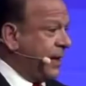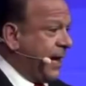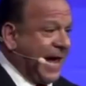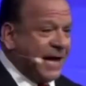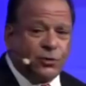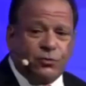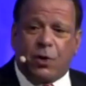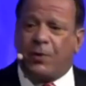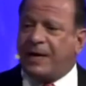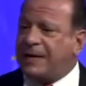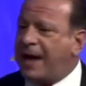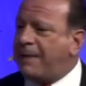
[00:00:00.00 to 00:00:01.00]
and
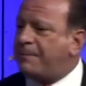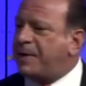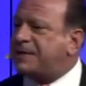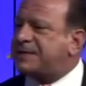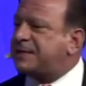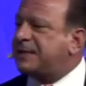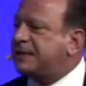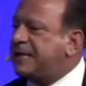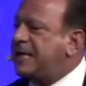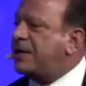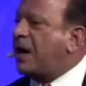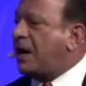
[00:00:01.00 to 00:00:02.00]
growing them, but it's to
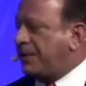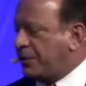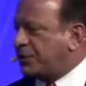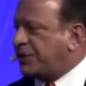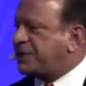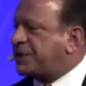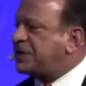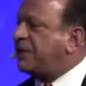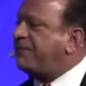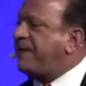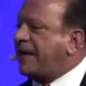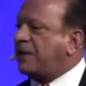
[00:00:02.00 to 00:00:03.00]
lead others. It's to
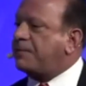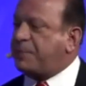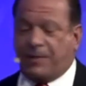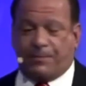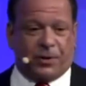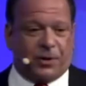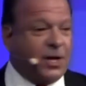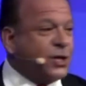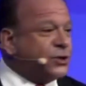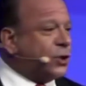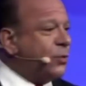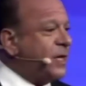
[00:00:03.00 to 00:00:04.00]
develop people
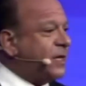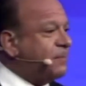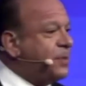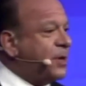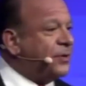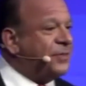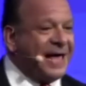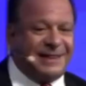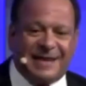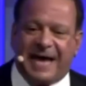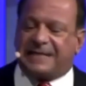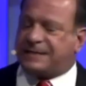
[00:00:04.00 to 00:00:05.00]
so we could build that
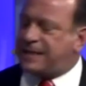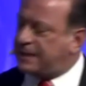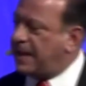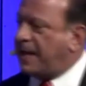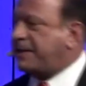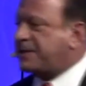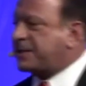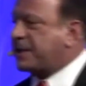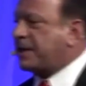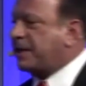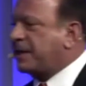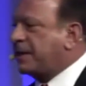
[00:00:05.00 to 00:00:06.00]
lasting legacy,
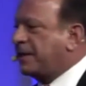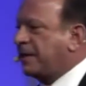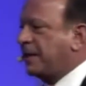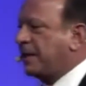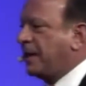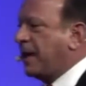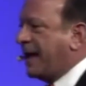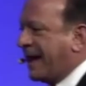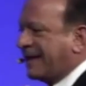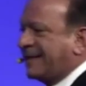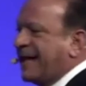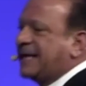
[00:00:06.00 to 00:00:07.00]
and that
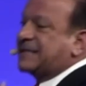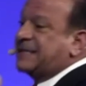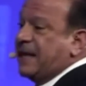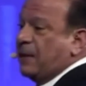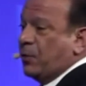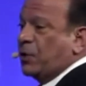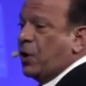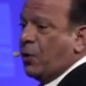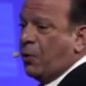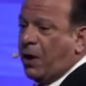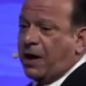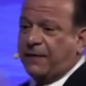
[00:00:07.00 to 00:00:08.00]
legacy that will go on